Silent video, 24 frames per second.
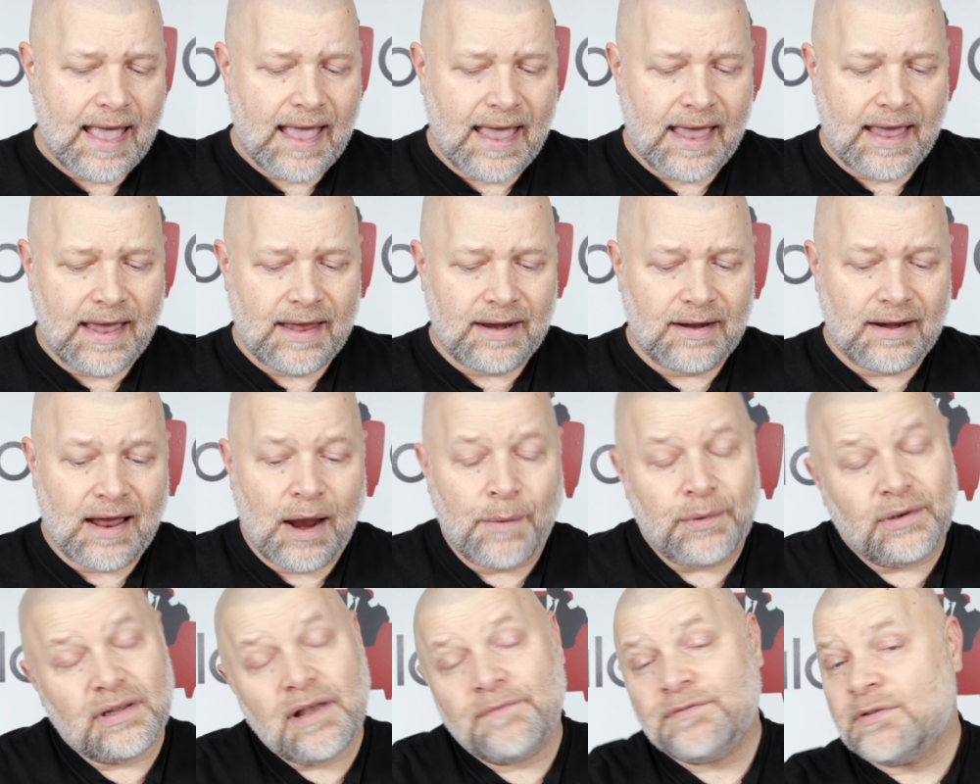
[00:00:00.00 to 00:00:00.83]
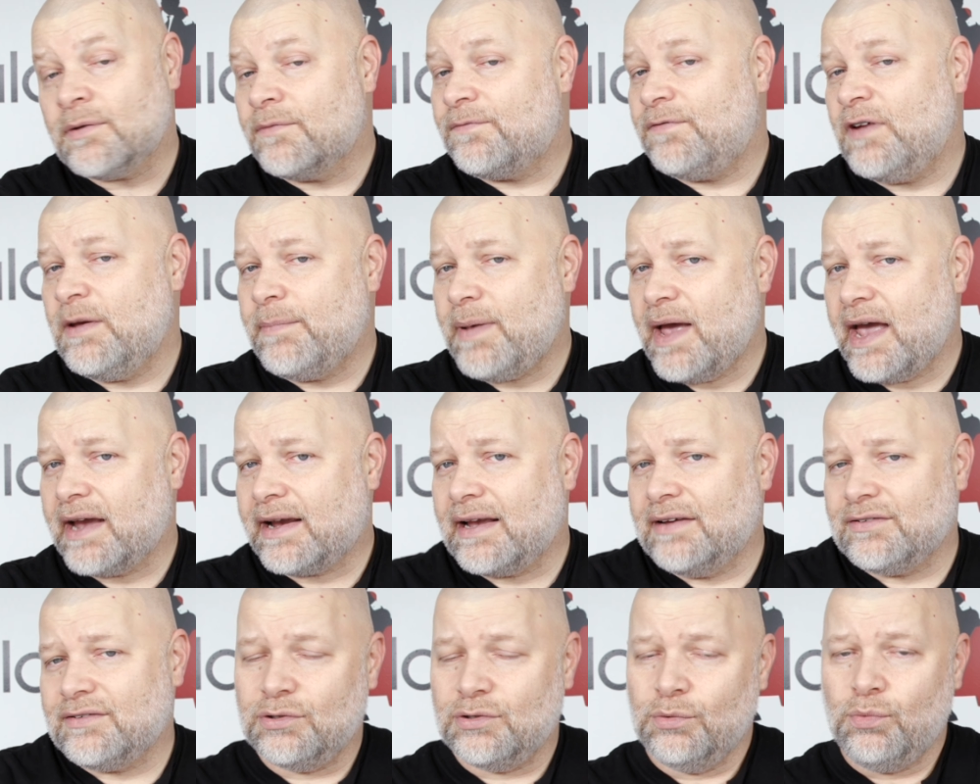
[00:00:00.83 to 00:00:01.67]
And I would love some feedback
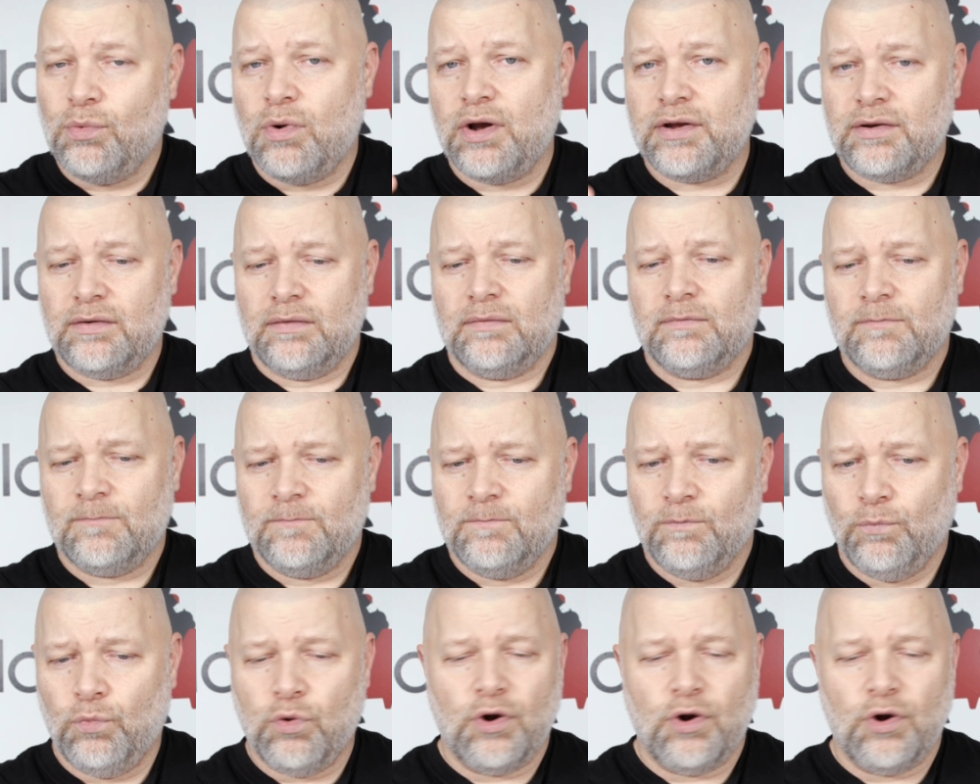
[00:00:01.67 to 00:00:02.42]
to what